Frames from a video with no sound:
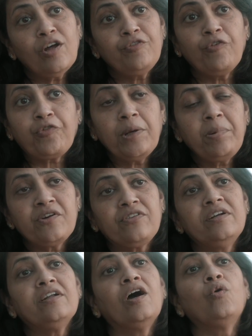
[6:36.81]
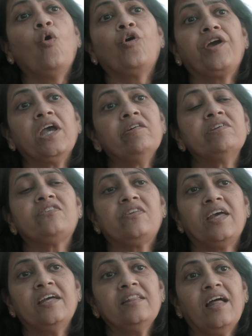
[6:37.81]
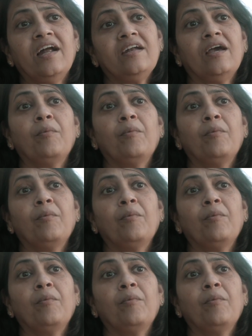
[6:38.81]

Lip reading: or 50% are okay with saying that